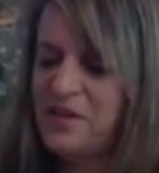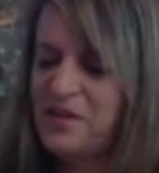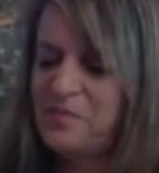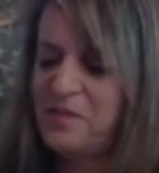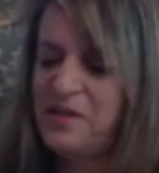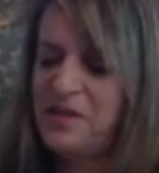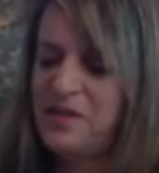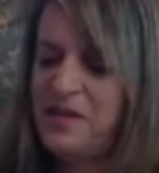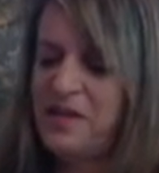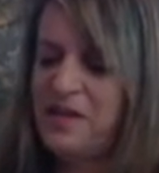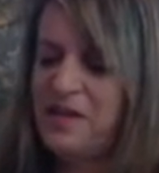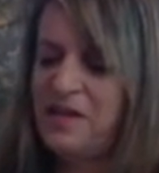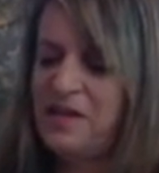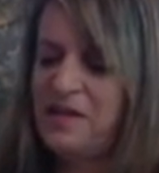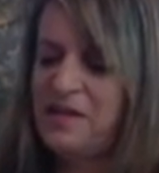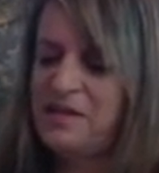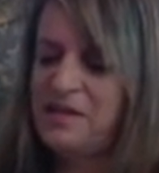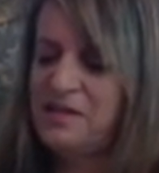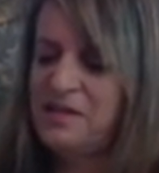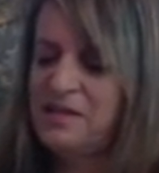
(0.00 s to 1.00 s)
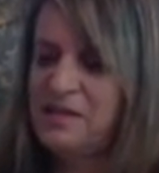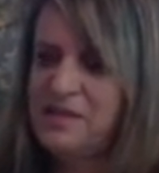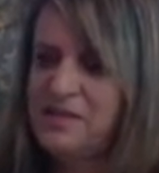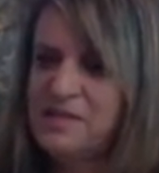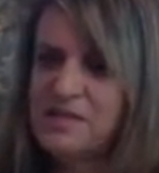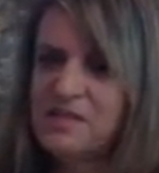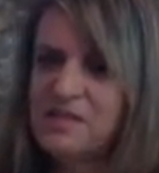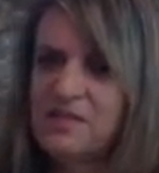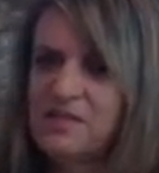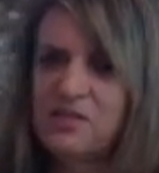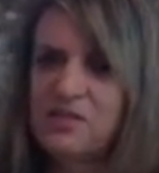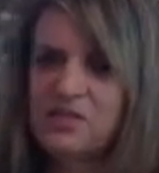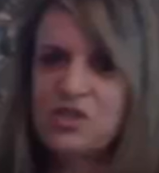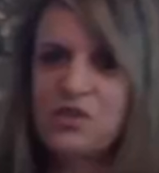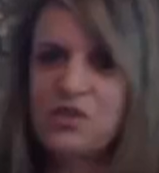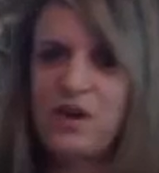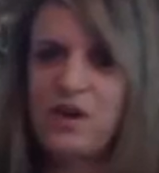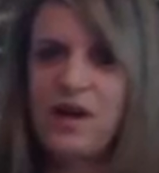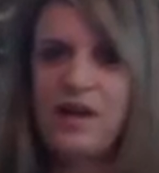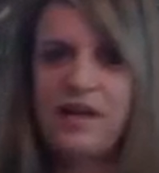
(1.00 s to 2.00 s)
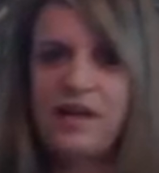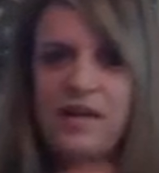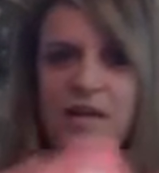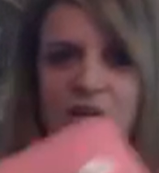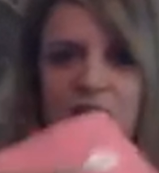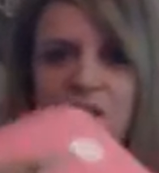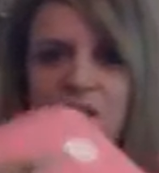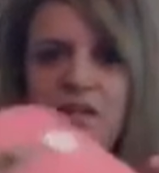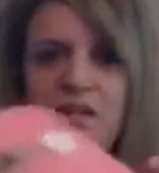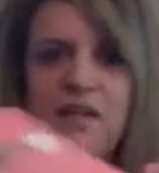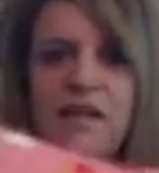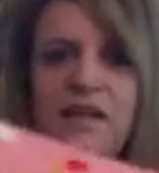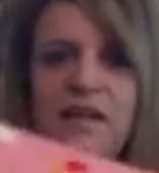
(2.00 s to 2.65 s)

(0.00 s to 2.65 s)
I'm putting on this little triangle,